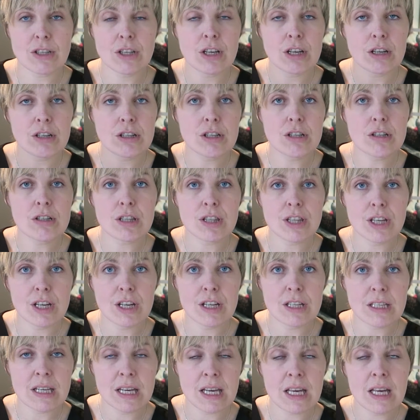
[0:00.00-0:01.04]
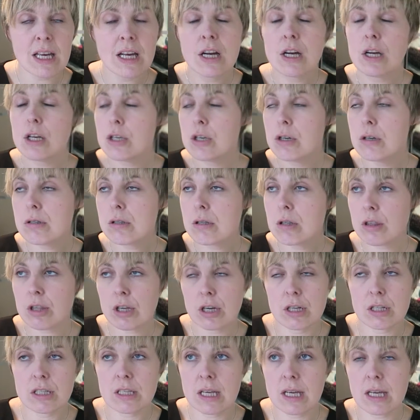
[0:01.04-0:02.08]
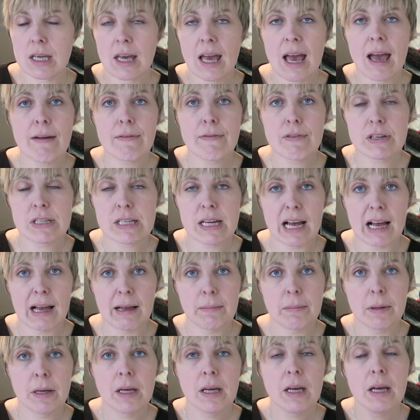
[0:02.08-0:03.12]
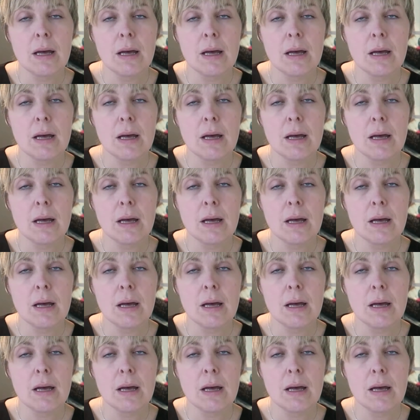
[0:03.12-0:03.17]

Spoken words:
So you can use 30, use 30 every time.